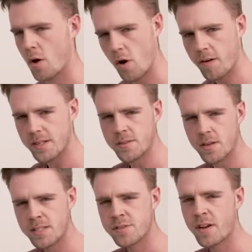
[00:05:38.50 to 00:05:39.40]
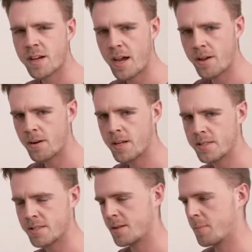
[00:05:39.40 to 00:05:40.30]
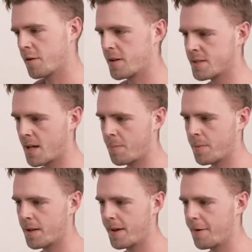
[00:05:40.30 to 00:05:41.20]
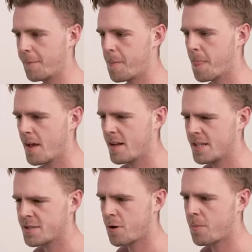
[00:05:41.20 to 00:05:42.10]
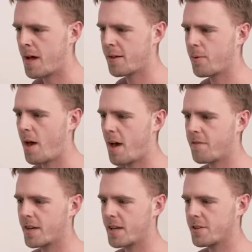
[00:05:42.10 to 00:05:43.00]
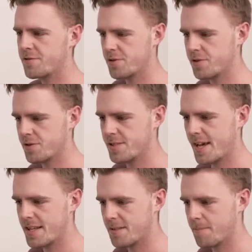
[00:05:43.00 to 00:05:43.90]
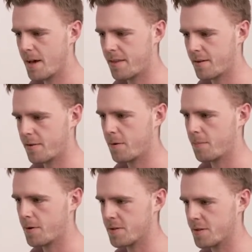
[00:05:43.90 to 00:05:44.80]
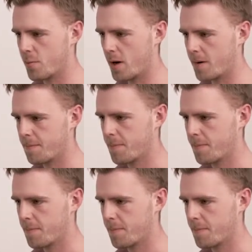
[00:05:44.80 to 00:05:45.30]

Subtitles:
Alright, so let's try out a similar example here. Let's go back to having introduce as a method on person1.